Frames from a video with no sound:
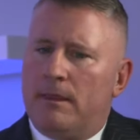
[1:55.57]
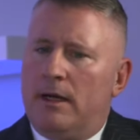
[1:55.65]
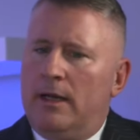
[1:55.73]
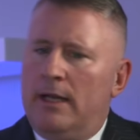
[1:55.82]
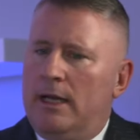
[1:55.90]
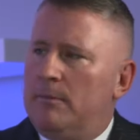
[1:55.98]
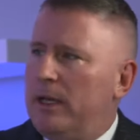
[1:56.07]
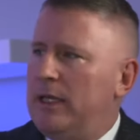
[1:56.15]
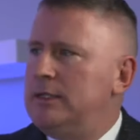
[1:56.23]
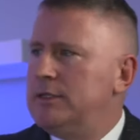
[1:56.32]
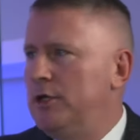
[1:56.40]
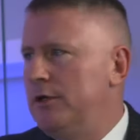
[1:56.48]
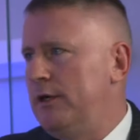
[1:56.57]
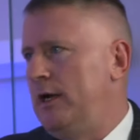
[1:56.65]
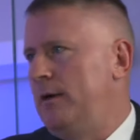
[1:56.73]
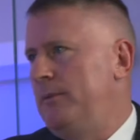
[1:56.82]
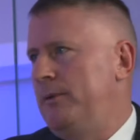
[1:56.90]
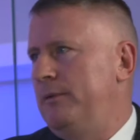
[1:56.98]
and then the police turned
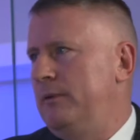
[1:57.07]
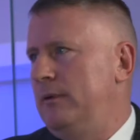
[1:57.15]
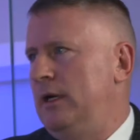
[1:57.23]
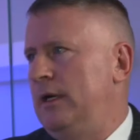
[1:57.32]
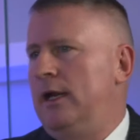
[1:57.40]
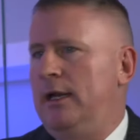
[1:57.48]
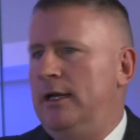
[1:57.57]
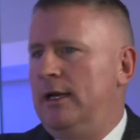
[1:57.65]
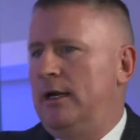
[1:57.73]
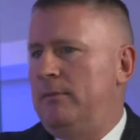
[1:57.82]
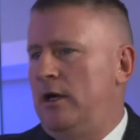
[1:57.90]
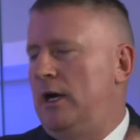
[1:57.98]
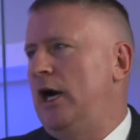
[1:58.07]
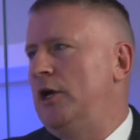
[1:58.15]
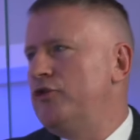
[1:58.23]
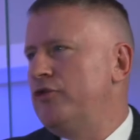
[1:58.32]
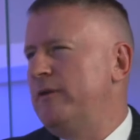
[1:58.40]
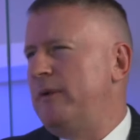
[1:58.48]
up and they ended up like
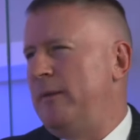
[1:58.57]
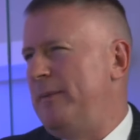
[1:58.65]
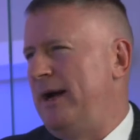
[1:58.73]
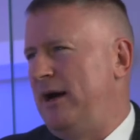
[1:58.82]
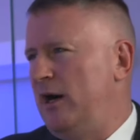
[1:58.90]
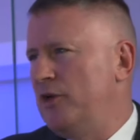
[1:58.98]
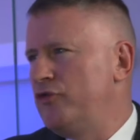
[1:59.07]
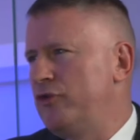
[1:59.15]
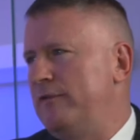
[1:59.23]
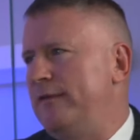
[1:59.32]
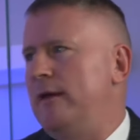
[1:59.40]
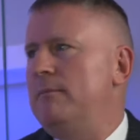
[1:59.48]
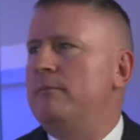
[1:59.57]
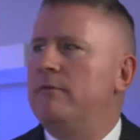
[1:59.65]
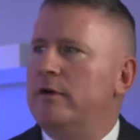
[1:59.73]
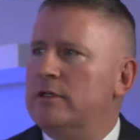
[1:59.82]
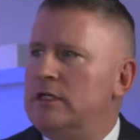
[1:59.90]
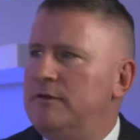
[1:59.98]
100, about 100 of them
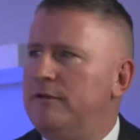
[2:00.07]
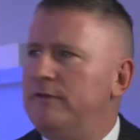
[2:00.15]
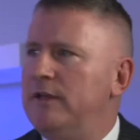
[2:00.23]
versus Did the 15.